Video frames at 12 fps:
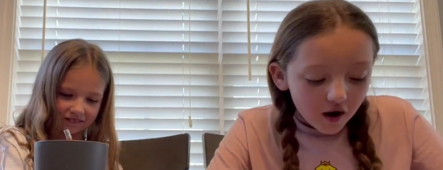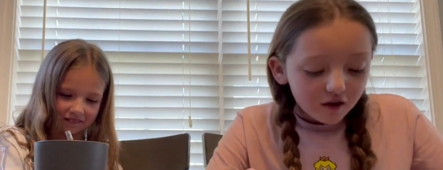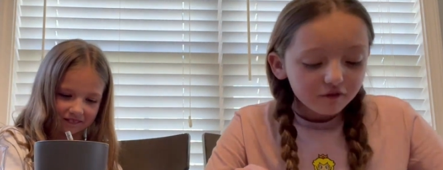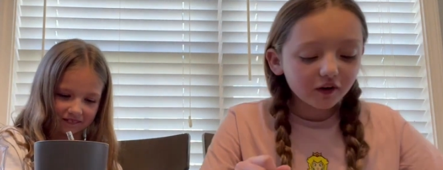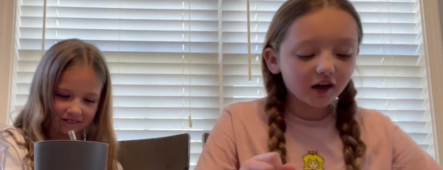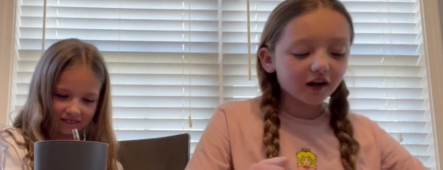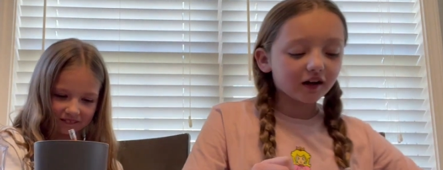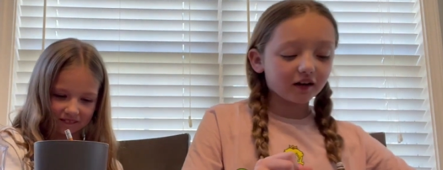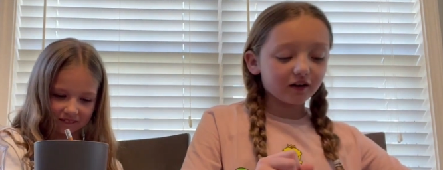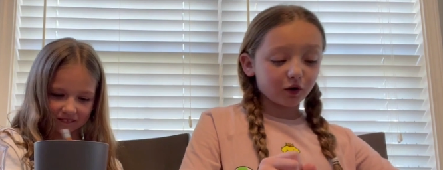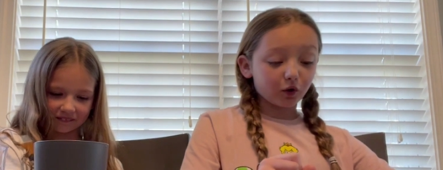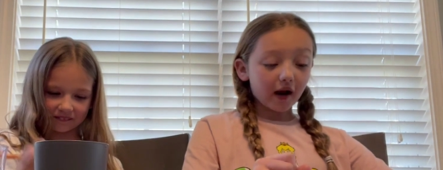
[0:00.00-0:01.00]
Speaker 1: For
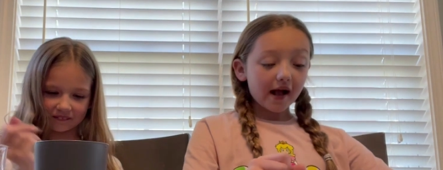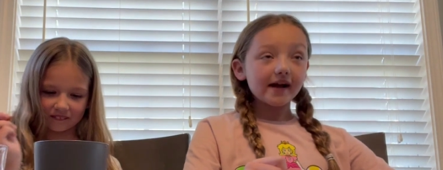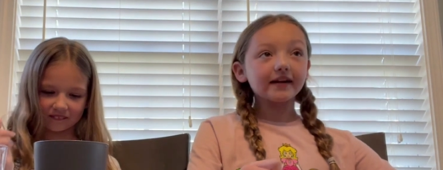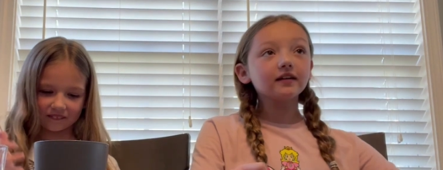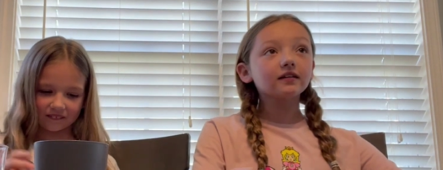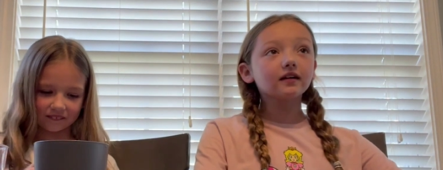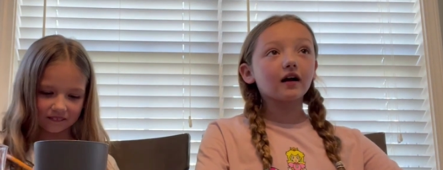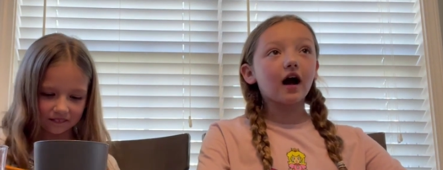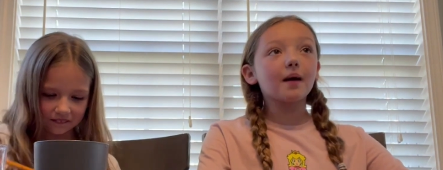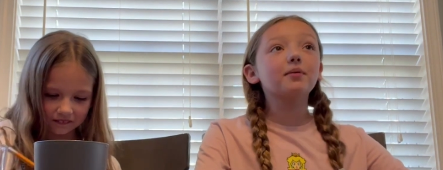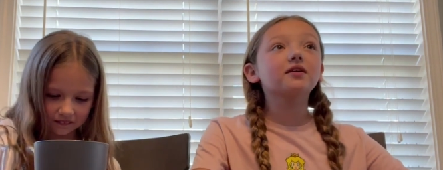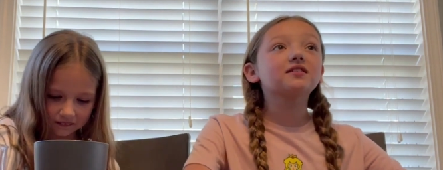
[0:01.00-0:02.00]
gray, I
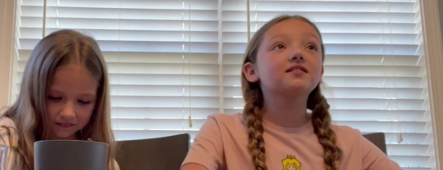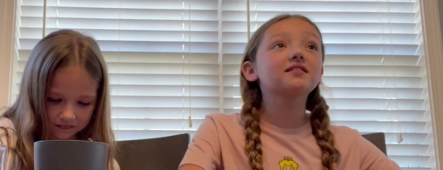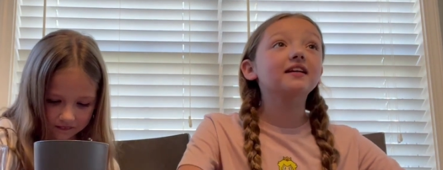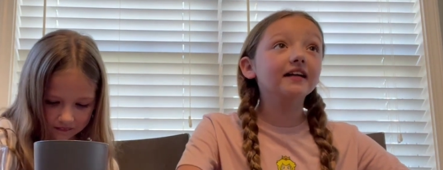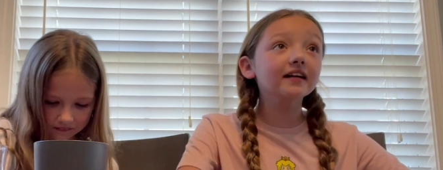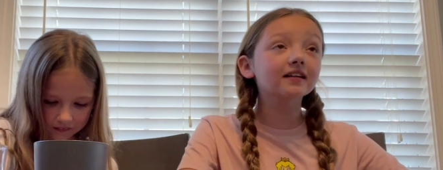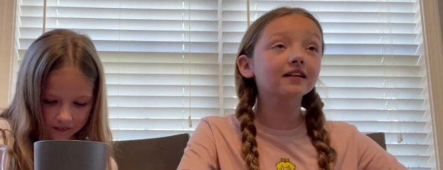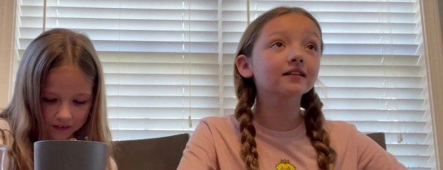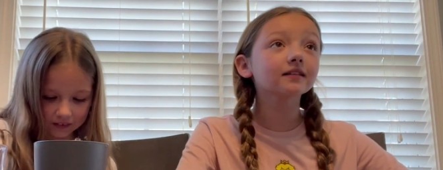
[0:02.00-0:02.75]
put sink.